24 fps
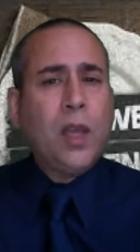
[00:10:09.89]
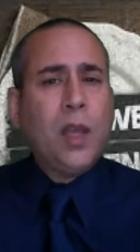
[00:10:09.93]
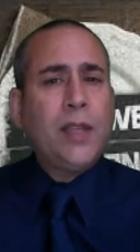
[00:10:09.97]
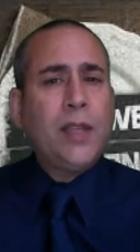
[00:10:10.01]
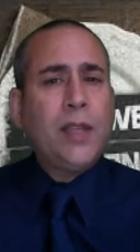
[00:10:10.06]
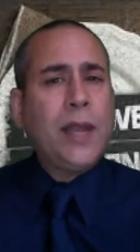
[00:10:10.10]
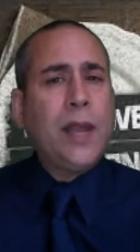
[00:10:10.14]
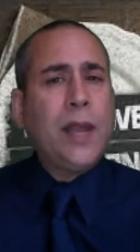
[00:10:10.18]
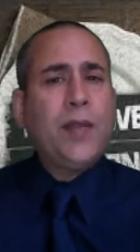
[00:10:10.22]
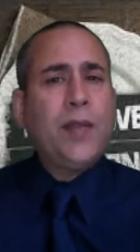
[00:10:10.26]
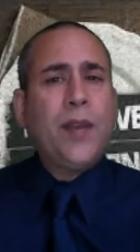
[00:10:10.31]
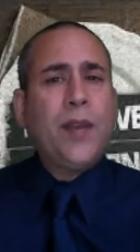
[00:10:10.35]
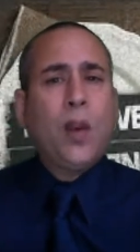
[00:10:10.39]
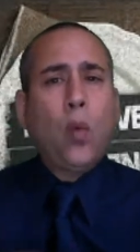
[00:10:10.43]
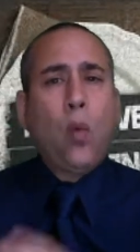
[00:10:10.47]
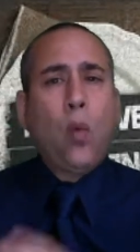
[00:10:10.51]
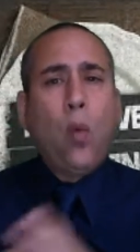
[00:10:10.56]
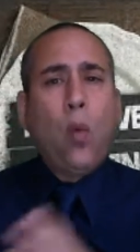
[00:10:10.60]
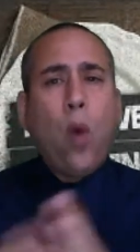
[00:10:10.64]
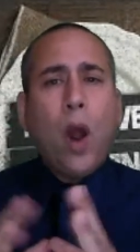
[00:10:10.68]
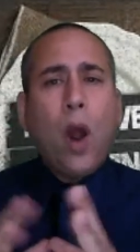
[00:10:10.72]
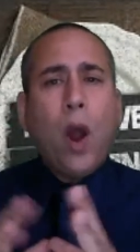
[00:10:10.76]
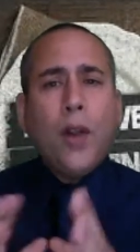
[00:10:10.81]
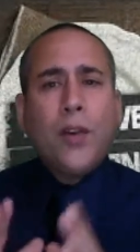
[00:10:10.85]
Yet their
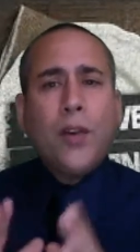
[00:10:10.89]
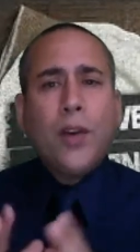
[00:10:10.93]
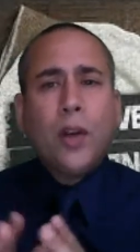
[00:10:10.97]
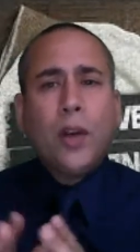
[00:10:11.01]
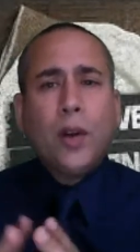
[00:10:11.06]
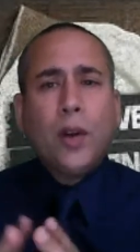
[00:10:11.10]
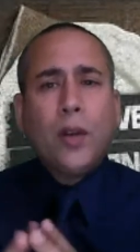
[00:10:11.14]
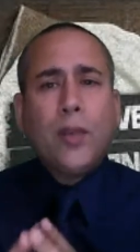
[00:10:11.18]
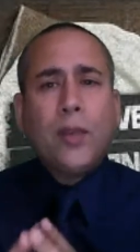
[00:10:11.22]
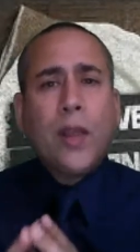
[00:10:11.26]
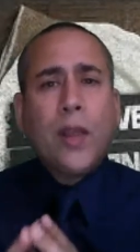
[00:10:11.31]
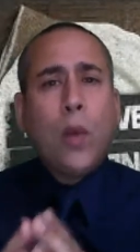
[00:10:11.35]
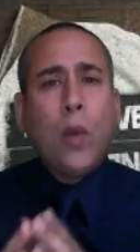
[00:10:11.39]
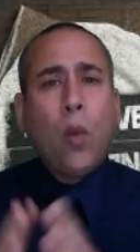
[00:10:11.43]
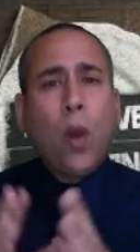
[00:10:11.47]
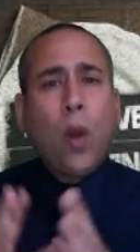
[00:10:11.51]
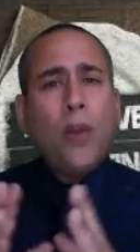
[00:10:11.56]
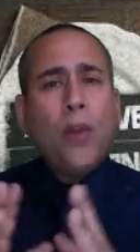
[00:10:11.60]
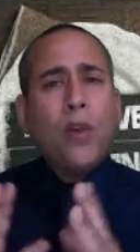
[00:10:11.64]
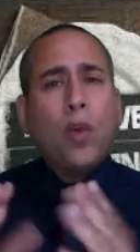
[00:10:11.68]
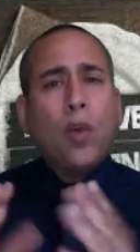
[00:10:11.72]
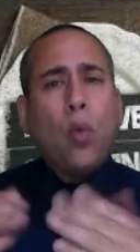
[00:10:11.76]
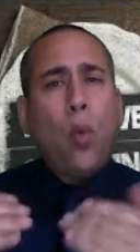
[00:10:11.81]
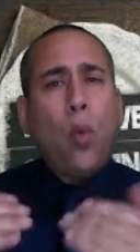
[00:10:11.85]
wonder, they
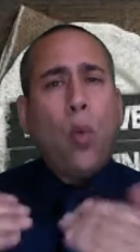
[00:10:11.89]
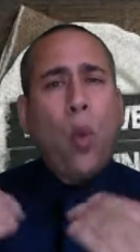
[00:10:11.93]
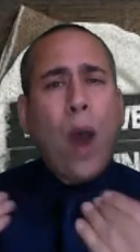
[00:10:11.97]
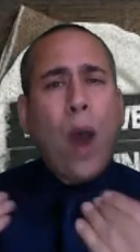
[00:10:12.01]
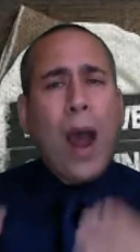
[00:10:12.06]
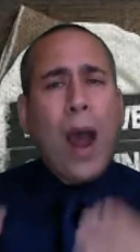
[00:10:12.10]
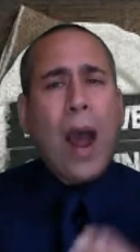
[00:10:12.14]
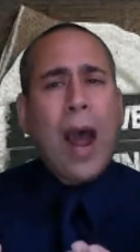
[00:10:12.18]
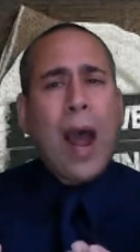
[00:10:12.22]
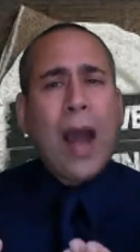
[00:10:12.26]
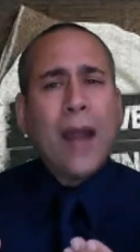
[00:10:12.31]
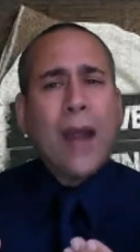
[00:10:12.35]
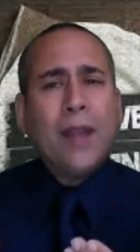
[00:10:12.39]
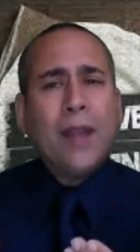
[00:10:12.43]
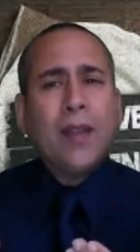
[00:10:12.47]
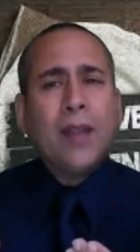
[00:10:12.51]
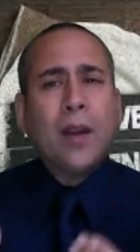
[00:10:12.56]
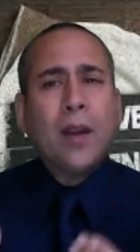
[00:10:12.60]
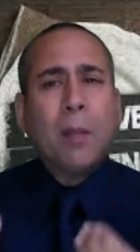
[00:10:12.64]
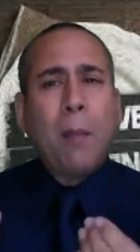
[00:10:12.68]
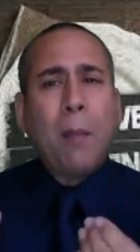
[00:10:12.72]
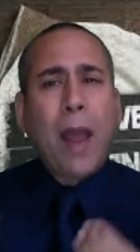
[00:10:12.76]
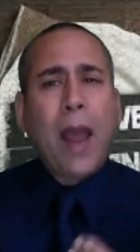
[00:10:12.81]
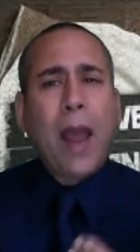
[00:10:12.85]
wonder why
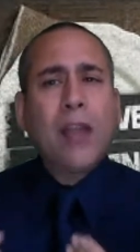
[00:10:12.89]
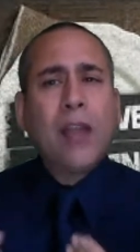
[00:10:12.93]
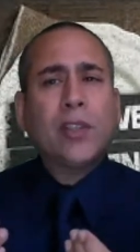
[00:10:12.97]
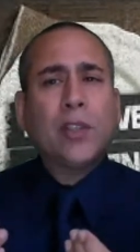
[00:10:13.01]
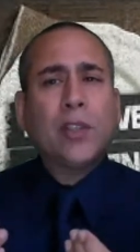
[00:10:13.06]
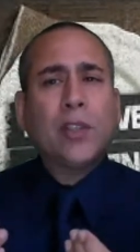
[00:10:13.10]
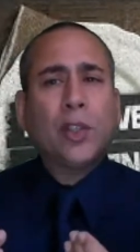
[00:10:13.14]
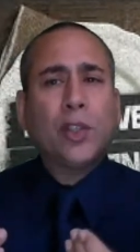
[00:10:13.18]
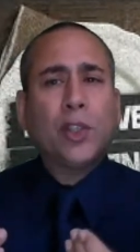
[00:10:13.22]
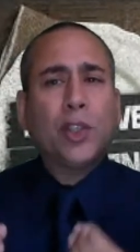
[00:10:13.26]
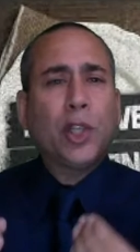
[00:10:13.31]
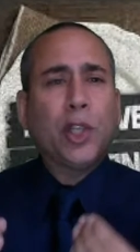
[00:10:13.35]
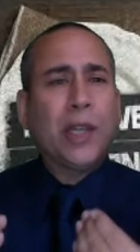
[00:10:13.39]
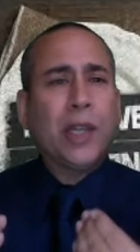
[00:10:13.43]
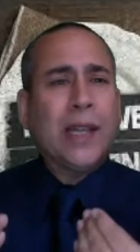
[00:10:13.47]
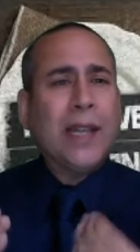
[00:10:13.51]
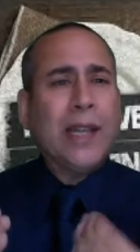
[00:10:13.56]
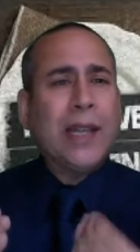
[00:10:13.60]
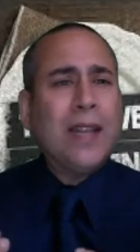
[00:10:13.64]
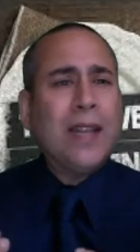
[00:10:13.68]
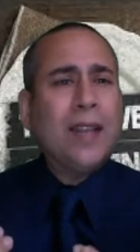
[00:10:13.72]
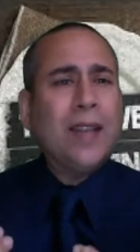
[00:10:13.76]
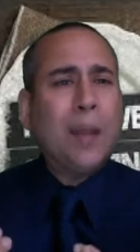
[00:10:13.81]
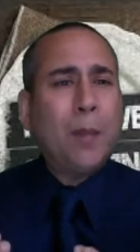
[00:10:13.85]
their master should
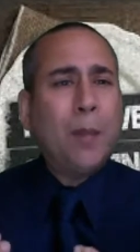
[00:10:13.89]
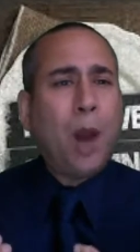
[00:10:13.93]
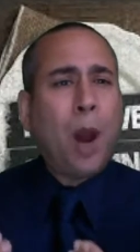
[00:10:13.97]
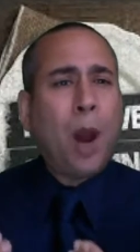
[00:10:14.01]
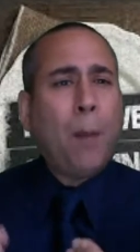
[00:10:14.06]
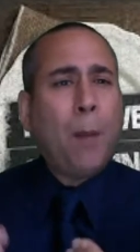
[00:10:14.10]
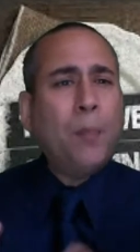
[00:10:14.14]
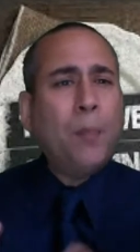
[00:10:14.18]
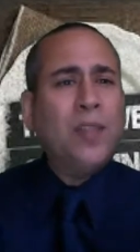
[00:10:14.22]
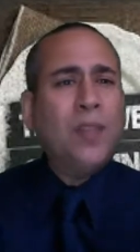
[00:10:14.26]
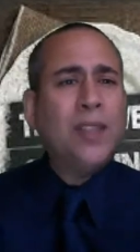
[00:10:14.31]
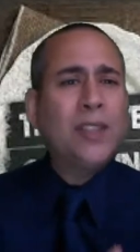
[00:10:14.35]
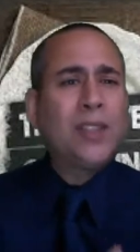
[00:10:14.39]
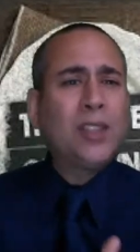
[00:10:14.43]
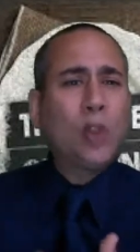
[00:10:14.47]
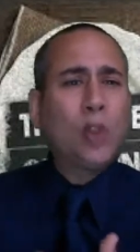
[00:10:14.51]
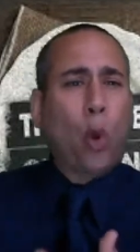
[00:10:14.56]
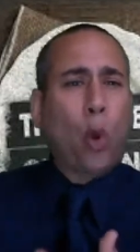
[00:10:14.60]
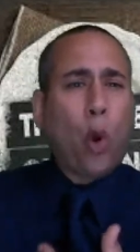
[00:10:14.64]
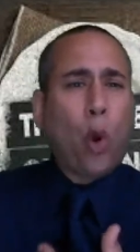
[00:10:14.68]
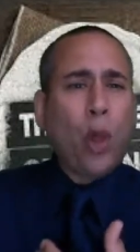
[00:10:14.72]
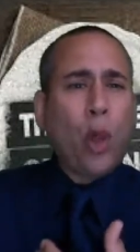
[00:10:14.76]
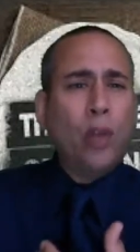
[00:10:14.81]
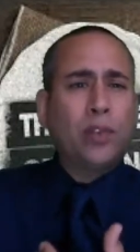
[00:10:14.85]
lead them up this
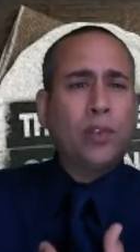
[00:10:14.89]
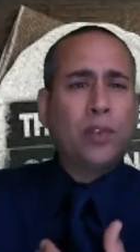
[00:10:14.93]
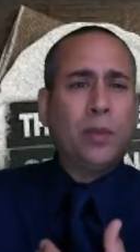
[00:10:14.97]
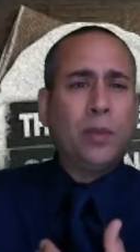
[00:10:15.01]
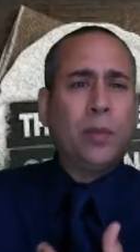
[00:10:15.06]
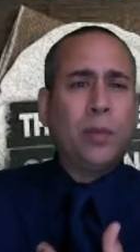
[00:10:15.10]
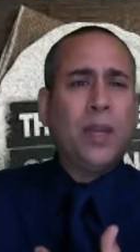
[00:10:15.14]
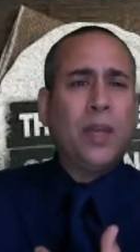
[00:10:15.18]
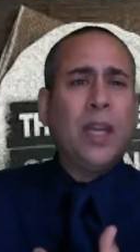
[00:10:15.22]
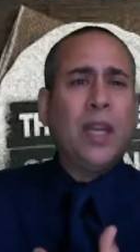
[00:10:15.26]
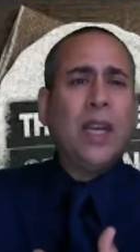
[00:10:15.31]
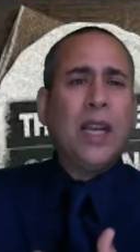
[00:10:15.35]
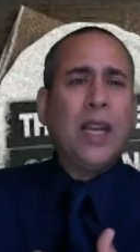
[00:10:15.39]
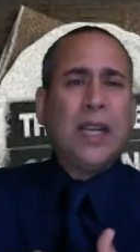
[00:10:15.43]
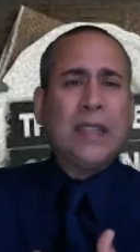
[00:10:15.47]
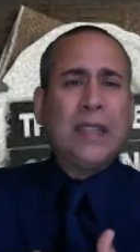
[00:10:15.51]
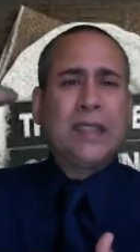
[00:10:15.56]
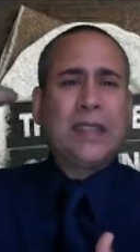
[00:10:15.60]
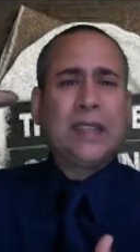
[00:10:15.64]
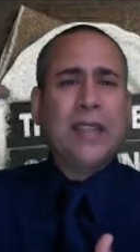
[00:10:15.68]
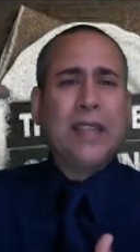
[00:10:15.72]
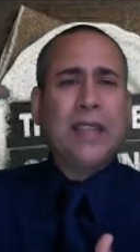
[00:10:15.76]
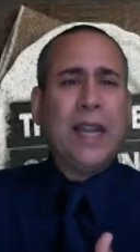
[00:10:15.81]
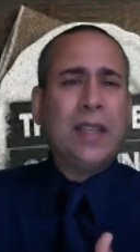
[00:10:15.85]
toilsome
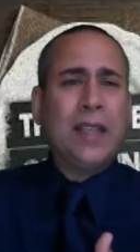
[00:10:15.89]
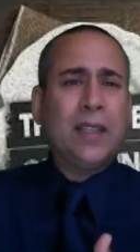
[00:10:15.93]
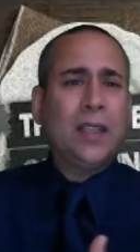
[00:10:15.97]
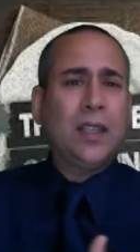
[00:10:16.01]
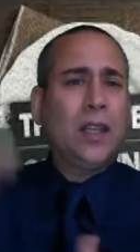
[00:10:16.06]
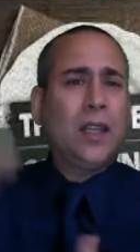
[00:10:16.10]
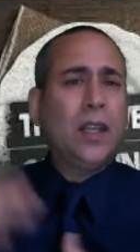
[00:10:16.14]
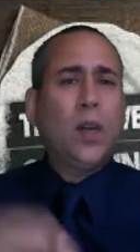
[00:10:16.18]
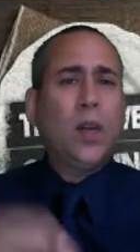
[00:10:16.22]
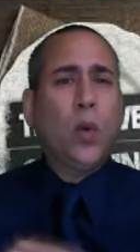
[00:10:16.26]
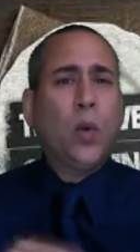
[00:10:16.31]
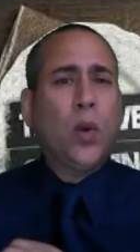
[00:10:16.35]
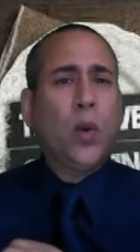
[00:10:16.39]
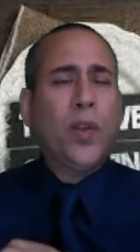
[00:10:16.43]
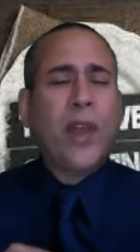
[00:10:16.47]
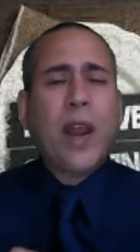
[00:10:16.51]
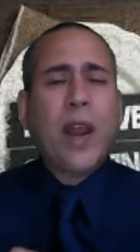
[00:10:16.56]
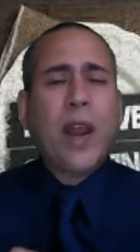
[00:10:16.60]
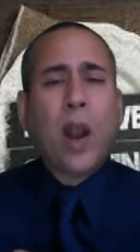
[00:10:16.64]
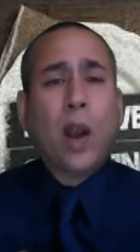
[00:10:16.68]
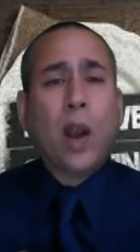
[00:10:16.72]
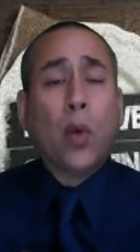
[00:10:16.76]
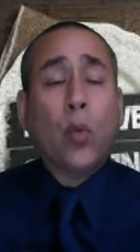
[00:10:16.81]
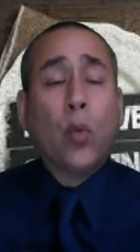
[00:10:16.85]
ascent where they
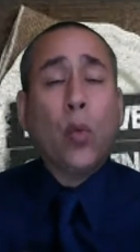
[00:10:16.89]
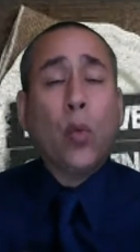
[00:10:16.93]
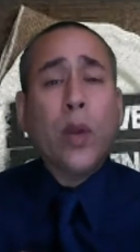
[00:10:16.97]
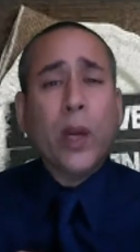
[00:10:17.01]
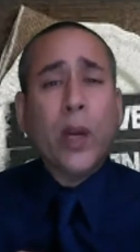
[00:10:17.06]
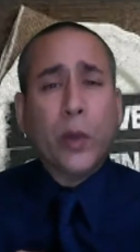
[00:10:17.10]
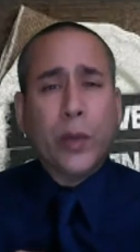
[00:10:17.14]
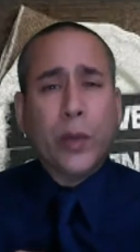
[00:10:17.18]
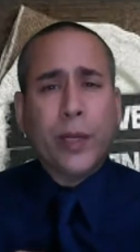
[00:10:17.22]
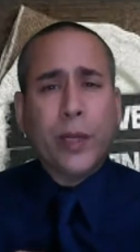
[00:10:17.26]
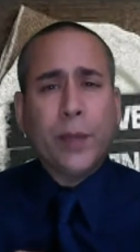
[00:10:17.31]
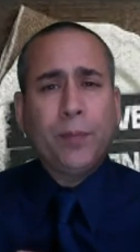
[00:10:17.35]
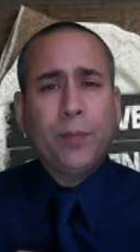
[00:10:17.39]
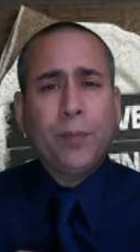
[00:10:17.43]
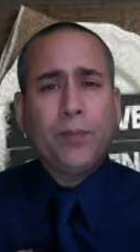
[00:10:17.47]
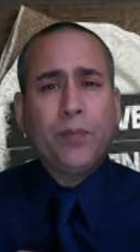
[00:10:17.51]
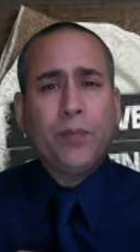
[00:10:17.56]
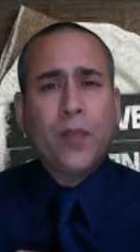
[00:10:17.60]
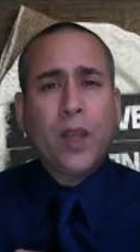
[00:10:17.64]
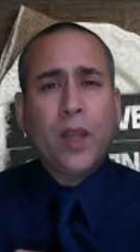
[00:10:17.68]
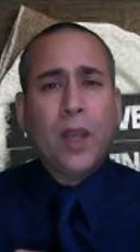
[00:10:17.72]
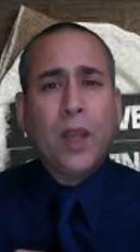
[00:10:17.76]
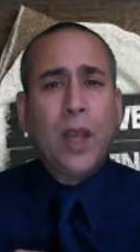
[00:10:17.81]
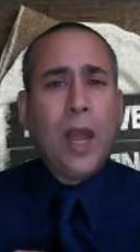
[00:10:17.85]
are weary,
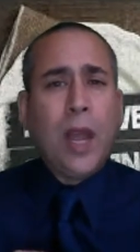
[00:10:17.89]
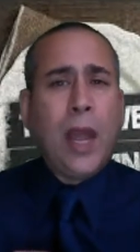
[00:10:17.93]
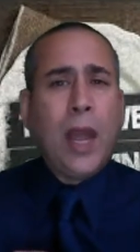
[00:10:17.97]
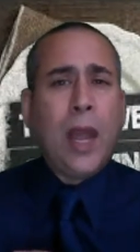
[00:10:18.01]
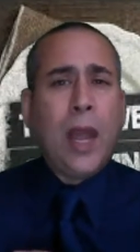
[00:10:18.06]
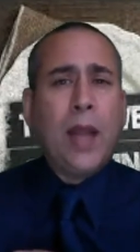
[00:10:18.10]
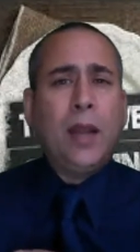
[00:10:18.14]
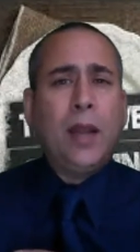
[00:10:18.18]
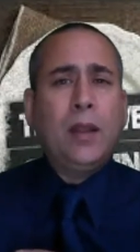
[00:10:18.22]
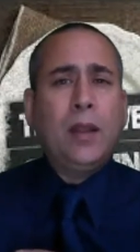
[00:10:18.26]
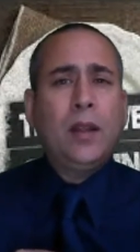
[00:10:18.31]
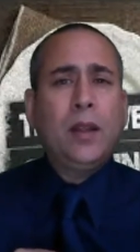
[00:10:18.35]
and